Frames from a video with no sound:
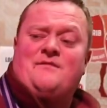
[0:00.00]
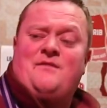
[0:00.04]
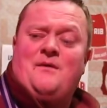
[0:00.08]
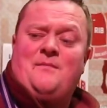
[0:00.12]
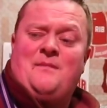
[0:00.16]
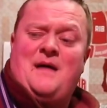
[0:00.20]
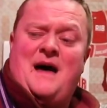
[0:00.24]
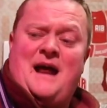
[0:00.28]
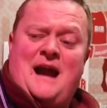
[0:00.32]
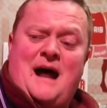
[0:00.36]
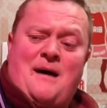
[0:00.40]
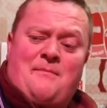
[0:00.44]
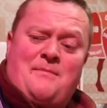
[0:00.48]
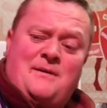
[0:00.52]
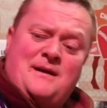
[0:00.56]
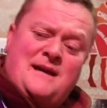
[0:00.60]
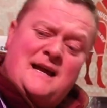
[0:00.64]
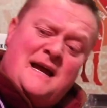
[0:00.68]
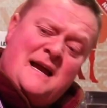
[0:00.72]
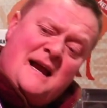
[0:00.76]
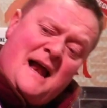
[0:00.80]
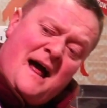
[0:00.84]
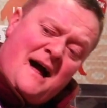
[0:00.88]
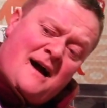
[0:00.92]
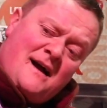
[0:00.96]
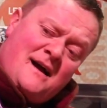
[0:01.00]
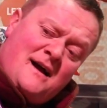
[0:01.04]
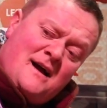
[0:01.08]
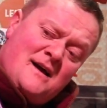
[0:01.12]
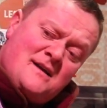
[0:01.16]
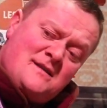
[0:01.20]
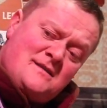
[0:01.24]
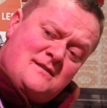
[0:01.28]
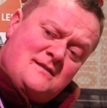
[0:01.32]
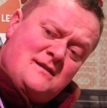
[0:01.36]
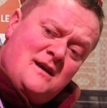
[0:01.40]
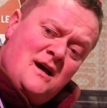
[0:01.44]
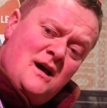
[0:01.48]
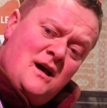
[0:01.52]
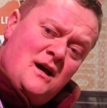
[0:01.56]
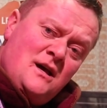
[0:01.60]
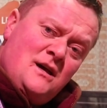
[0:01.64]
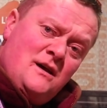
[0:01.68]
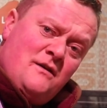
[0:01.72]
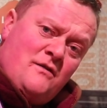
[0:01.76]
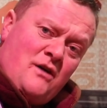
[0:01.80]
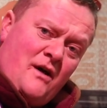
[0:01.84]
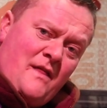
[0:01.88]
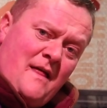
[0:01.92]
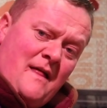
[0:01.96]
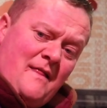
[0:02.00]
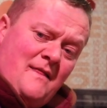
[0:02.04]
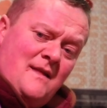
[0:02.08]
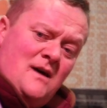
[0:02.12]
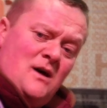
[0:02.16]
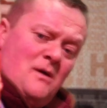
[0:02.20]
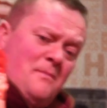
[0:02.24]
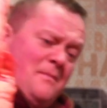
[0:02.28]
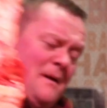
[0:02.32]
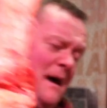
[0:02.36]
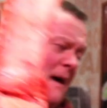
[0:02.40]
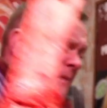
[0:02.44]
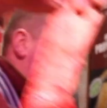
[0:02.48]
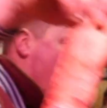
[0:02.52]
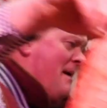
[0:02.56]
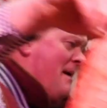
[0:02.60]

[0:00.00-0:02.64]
of them. They're Aberdeen Angus. You've got that little bit of